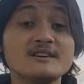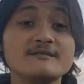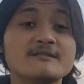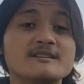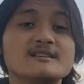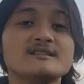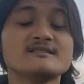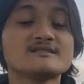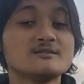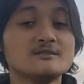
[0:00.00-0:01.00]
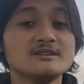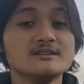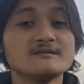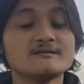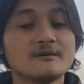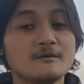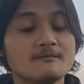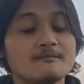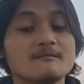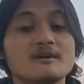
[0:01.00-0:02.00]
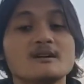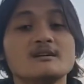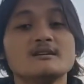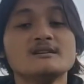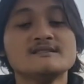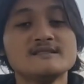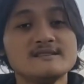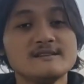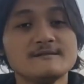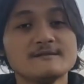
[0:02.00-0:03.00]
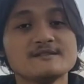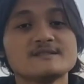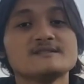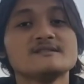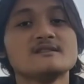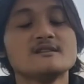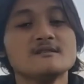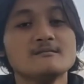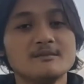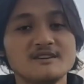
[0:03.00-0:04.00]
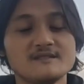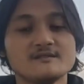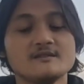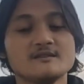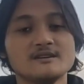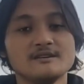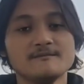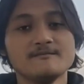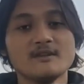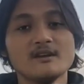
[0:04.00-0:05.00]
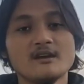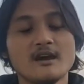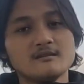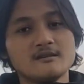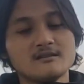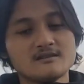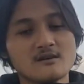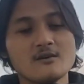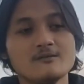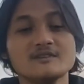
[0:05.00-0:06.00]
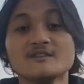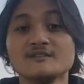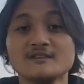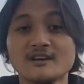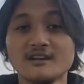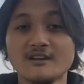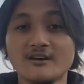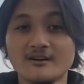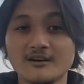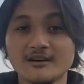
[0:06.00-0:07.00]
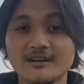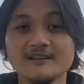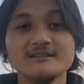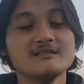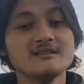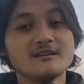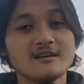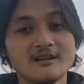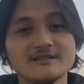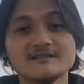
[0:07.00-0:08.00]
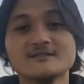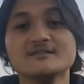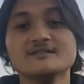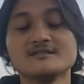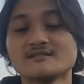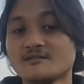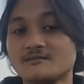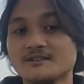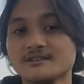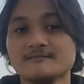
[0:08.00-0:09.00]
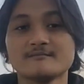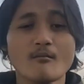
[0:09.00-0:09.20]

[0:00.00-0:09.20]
briefly story from Sisyphus mythology. So without getting any long again, let's do the story.